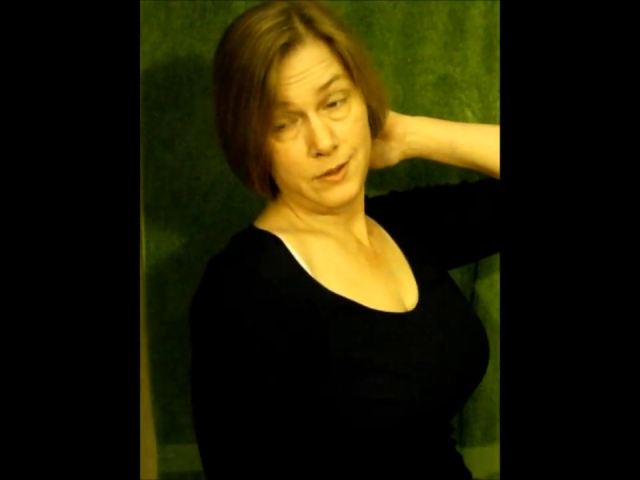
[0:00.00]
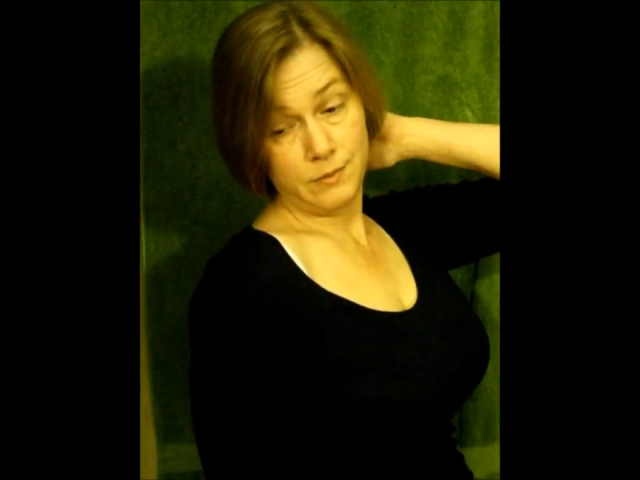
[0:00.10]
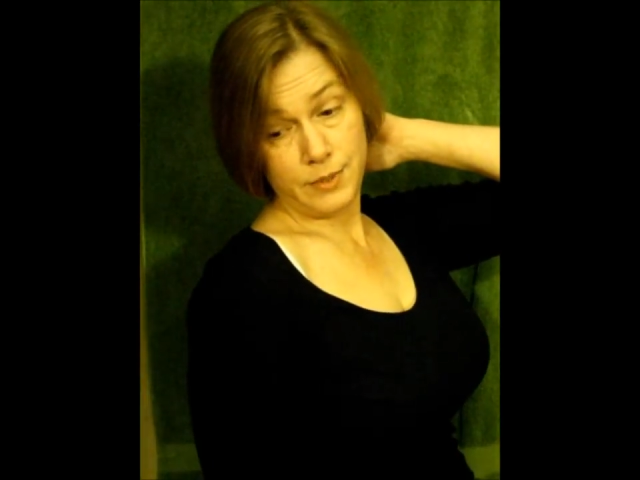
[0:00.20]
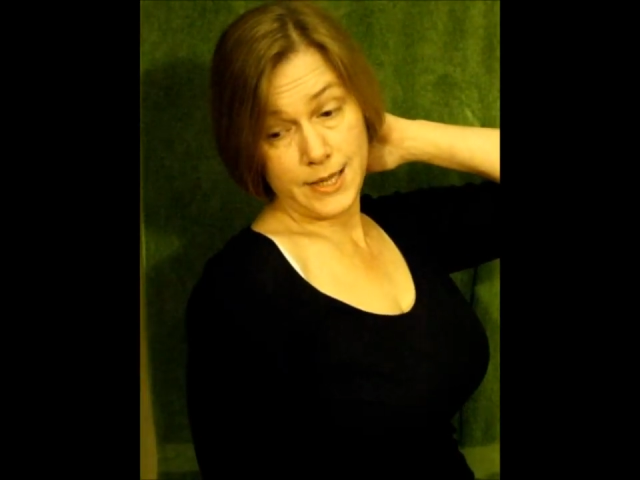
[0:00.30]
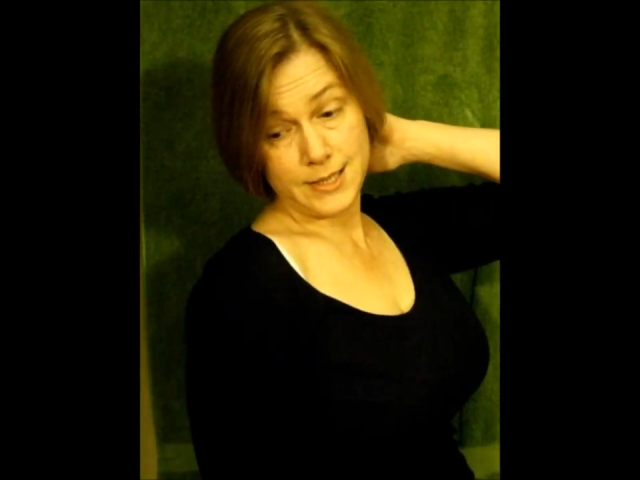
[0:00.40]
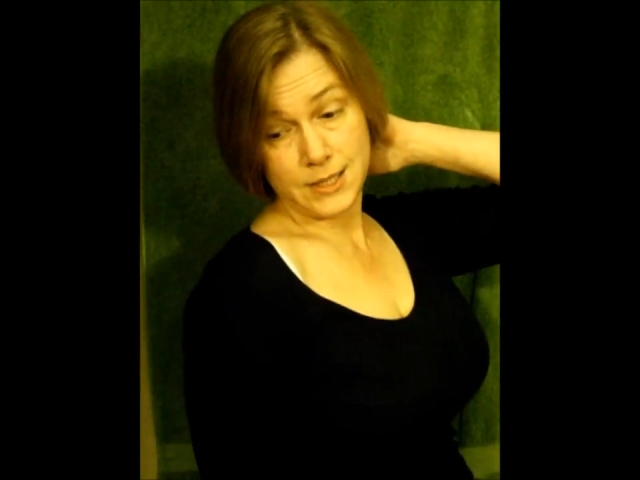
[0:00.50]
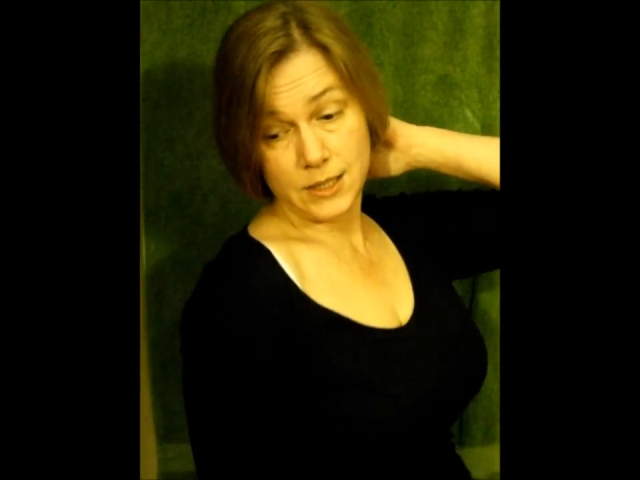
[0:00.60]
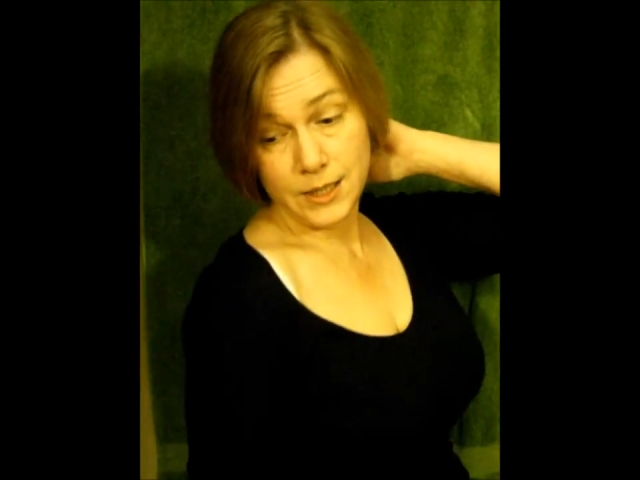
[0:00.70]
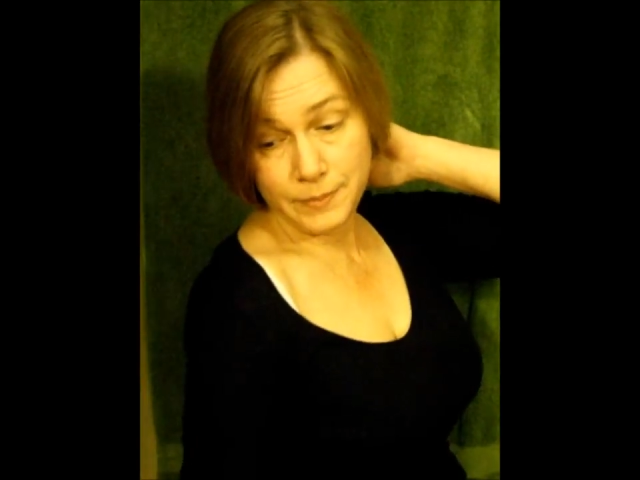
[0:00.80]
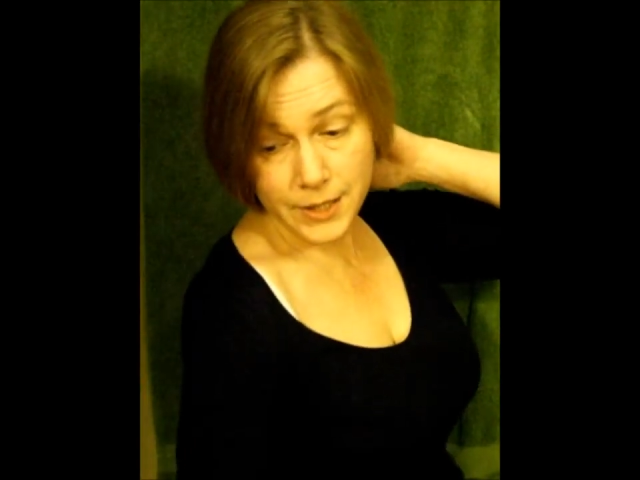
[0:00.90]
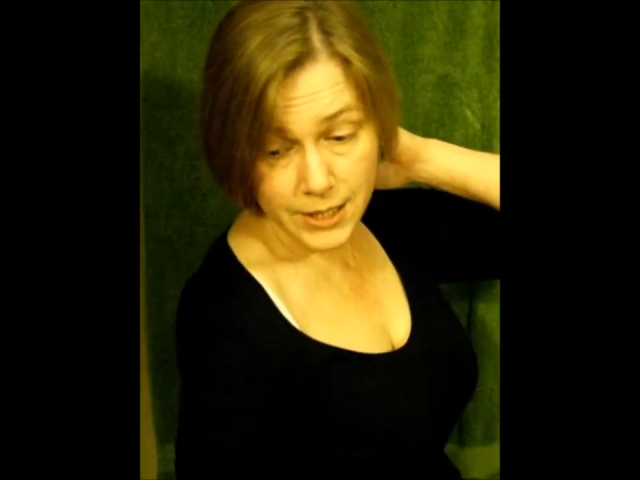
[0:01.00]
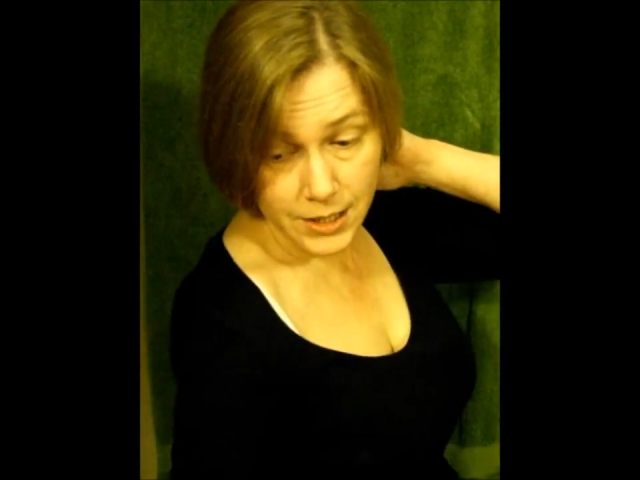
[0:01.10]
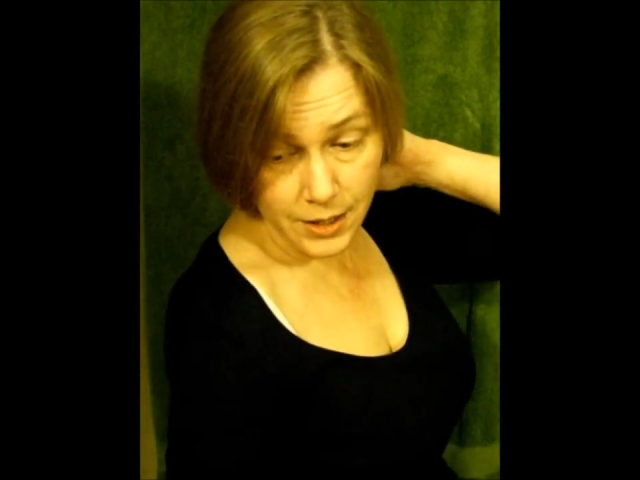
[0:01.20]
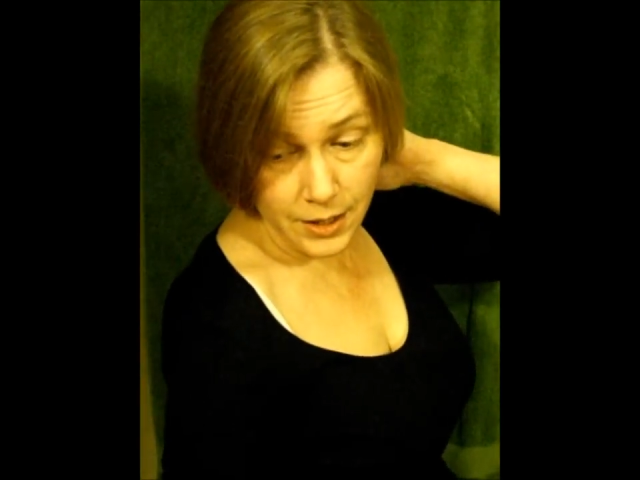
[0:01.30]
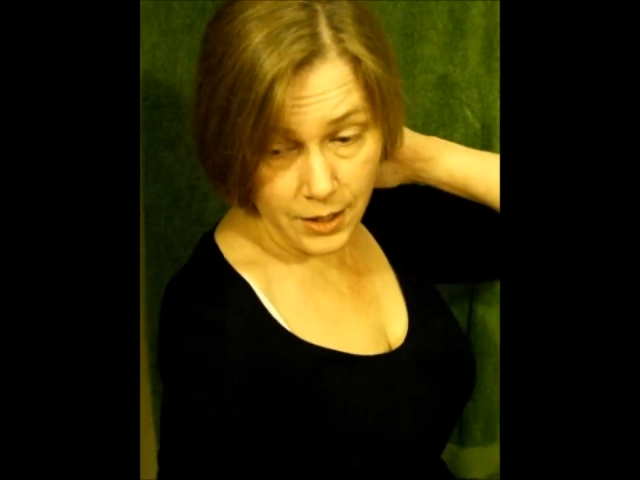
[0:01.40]
plastic clip in
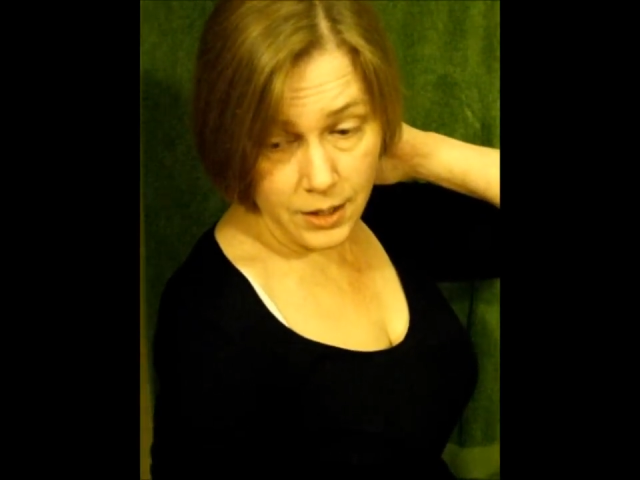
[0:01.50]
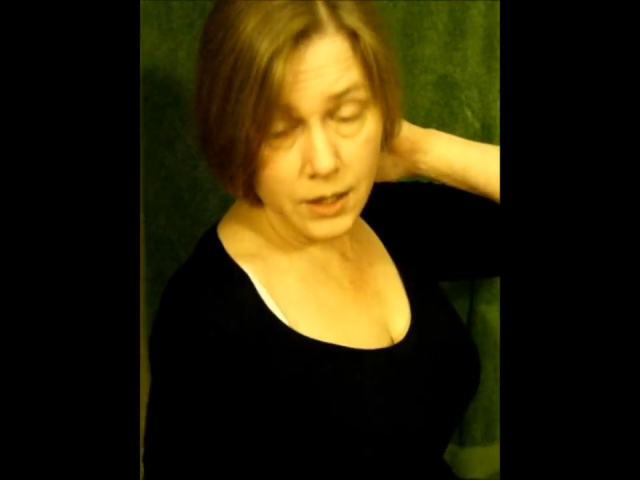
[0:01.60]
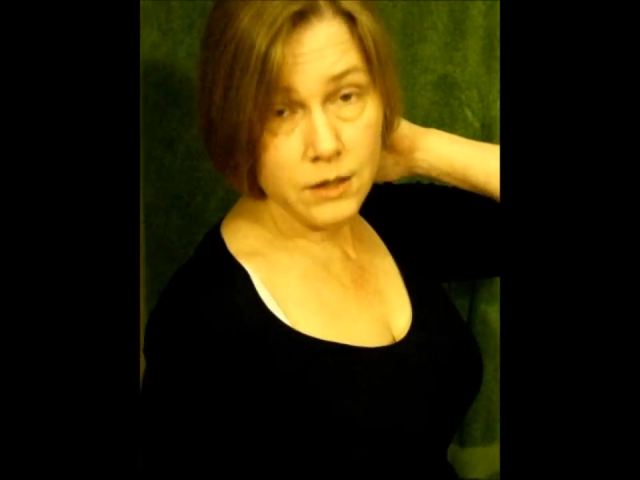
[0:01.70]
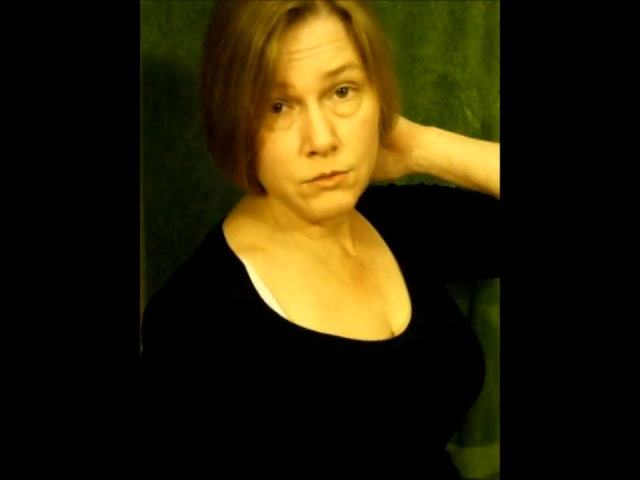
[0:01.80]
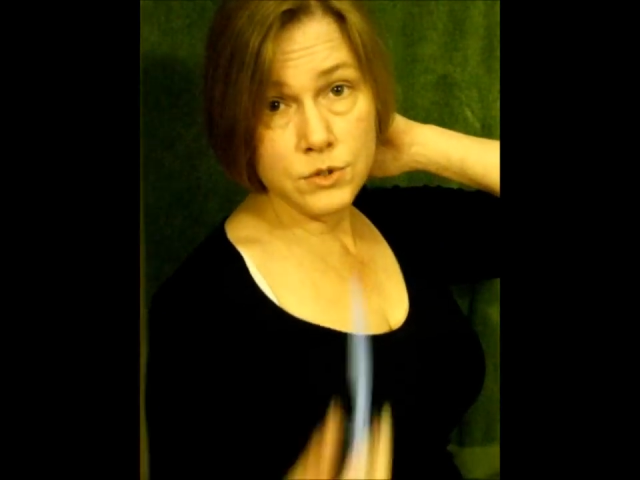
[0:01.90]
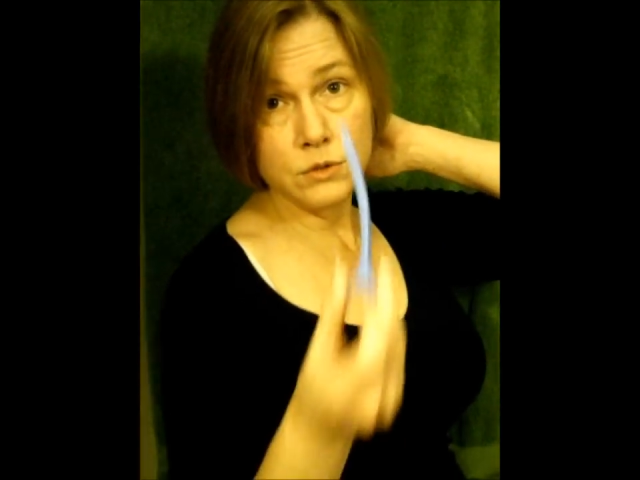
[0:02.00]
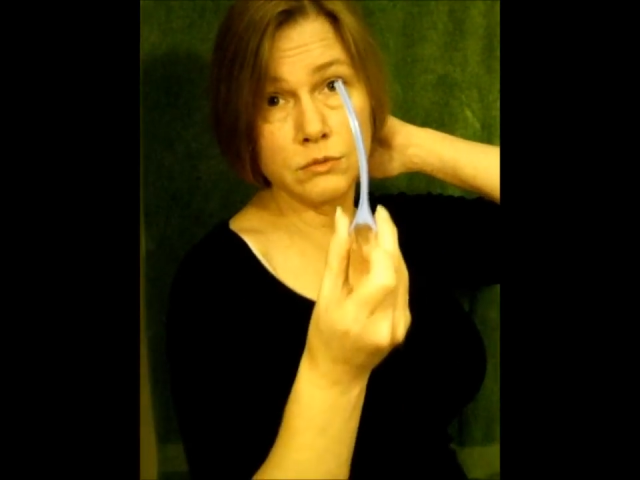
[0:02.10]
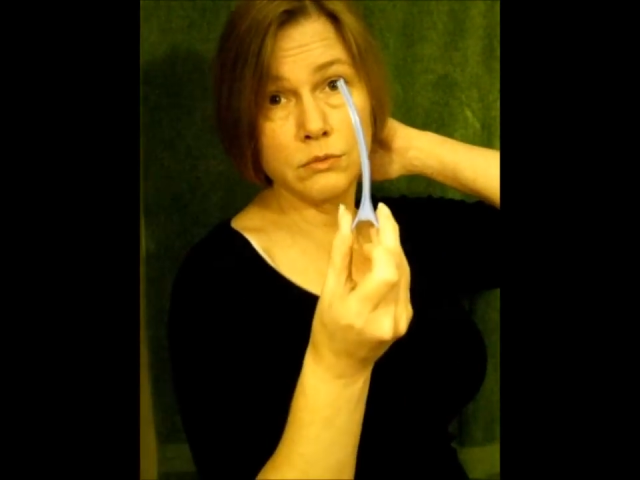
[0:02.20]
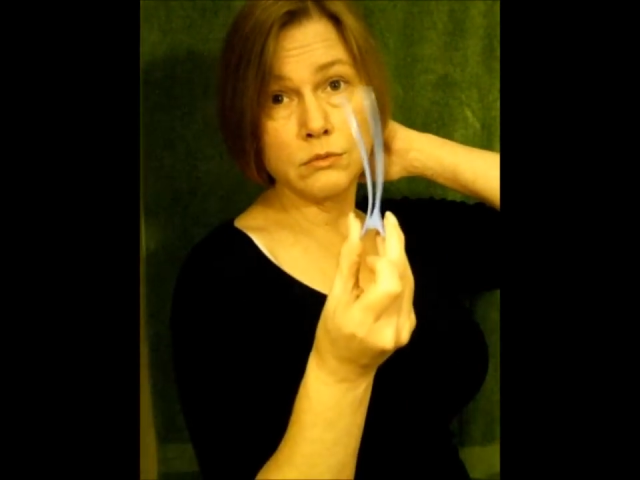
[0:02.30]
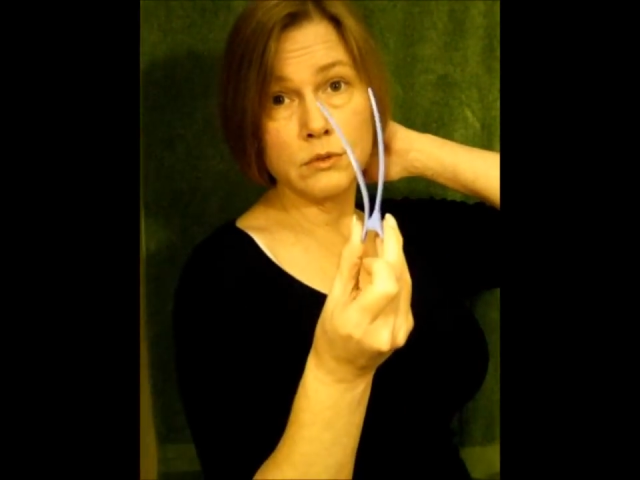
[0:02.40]
it. I don't do,